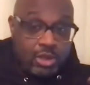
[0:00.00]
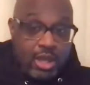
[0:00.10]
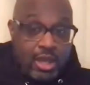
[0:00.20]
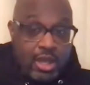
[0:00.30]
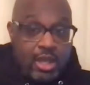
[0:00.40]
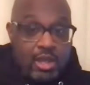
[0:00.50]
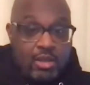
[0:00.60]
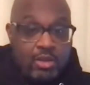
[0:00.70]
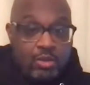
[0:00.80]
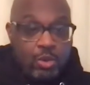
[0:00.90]

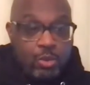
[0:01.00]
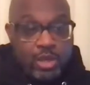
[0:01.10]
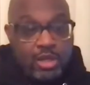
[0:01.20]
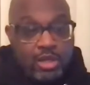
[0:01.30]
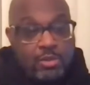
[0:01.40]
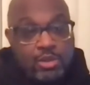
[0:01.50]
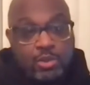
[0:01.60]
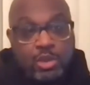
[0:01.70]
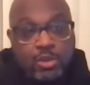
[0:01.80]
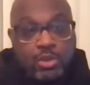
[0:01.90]
And what we ended up
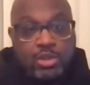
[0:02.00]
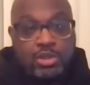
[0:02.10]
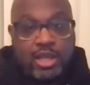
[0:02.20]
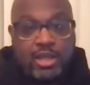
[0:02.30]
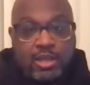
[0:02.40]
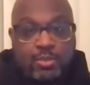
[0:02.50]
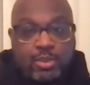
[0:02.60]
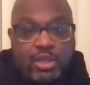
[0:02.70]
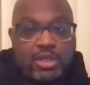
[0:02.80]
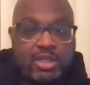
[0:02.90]
doing was taking
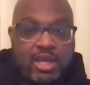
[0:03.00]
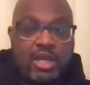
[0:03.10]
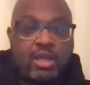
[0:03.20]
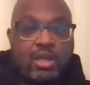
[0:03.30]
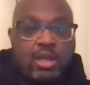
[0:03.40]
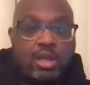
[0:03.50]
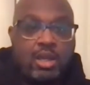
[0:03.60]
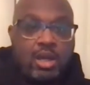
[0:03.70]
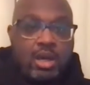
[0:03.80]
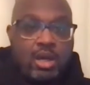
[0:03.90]
PSA.
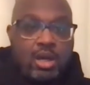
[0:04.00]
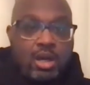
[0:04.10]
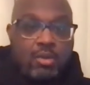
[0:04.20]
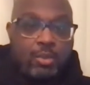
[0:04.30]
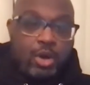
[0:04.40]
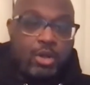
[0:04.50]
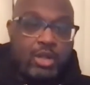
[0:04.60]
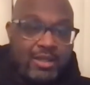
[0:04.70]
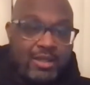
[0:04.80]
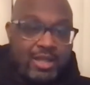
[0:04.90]
Uh, well,
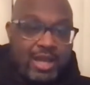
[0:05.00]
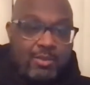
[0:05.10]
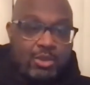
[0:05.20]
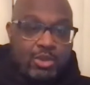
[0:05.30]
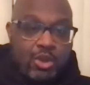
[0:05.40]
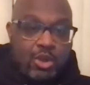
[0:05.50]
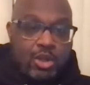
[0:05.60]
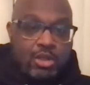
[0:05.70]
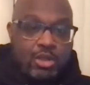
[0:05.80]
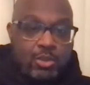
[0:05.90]
at the time it was
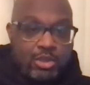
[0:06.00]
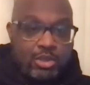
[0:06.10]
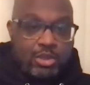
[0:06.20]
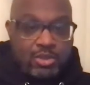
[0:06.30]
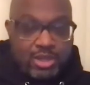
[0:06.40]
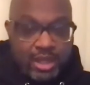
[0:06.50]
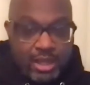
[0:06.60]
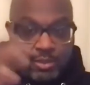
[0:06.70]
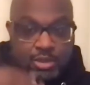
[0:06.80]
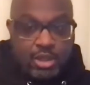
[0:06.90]
called it was an, it was
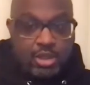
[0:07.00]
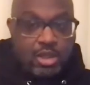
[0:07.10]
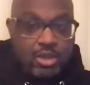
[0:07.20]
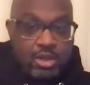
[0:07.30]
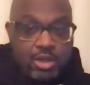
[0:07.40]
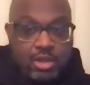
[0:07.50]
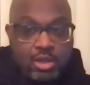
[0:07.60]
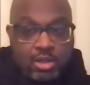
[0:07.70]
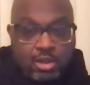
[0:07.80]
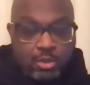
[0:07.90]
named another
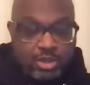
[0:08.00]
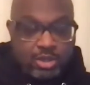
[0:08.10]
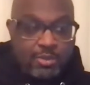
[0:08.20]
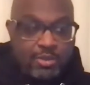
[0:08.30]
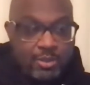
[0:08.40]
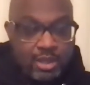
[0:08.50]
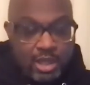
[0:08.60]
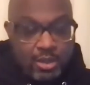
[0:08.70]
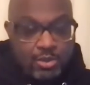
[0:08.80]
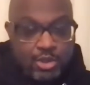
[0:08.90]
it was named something
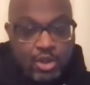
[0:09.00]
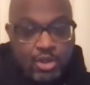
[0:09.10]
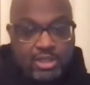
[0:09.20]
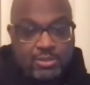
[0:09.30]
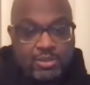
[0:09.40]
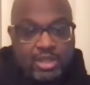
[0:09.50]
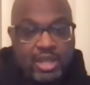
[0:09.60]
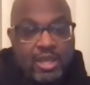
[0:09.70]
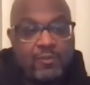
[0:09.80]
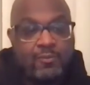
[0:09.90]
else. It was called Team
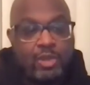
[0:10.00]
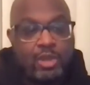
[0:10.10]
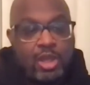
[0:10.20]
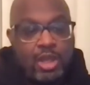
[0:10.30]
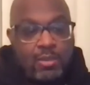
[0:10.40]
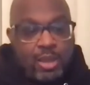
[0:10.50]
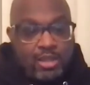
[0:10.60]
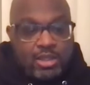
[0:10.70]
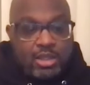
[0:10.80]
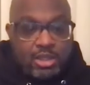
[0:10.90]
Scan and
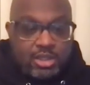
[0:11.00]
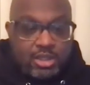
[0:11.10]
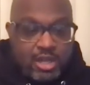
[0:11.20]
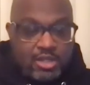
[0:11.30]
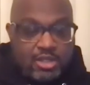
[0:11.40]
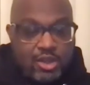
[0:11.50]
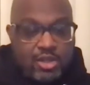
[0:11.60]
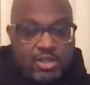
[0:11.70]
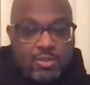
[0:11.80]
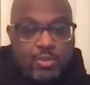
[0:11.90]
basically just kind of started
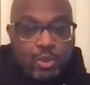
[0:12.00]
simple,